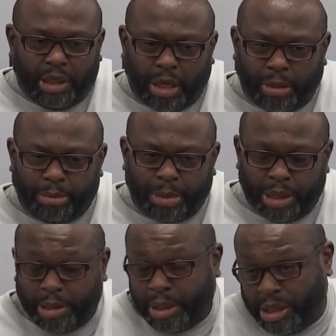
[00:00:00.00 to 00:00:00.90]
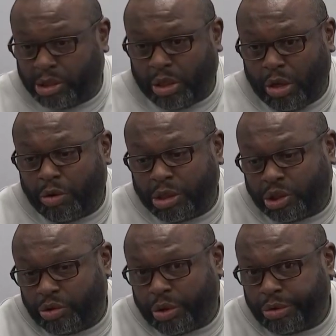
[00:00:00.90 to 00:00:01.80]
And he's a load. He's
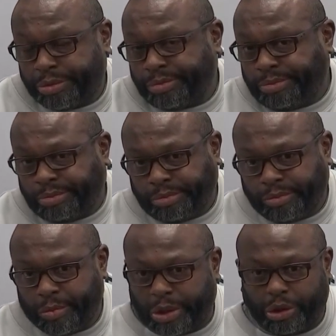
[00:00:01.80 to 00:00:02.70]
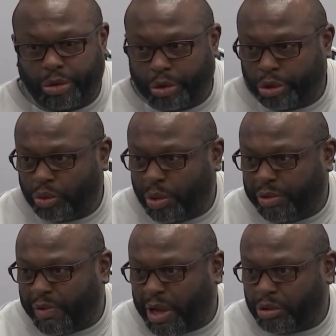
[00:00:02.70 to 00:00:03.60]
225,
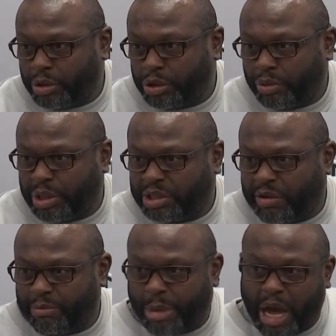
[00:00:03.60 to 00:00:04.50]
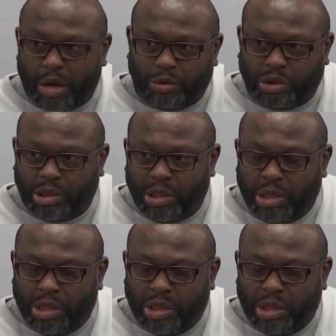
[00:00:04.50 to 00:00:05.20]
227 pounds.